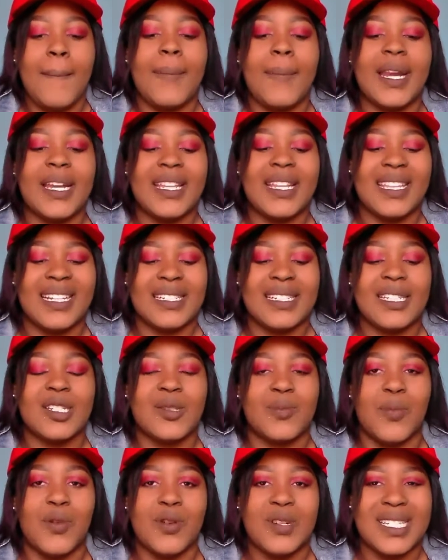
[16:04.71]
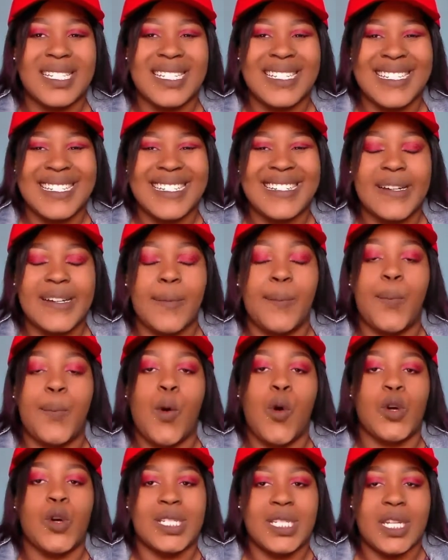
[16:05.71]
but this is mostly
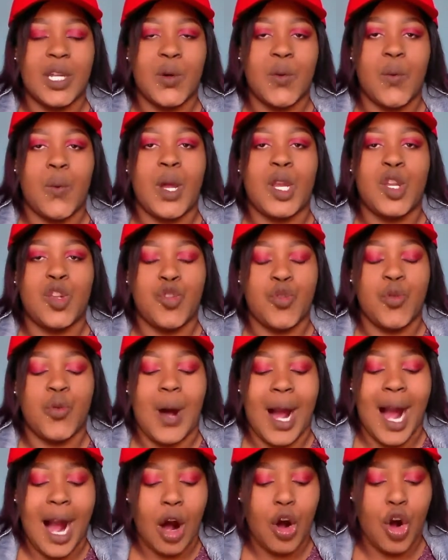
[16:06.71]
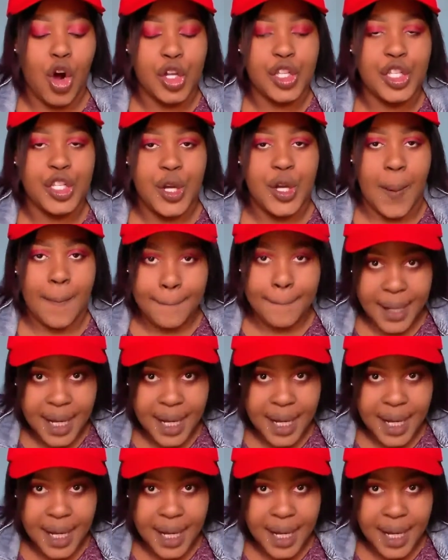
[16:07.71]
important when you are on your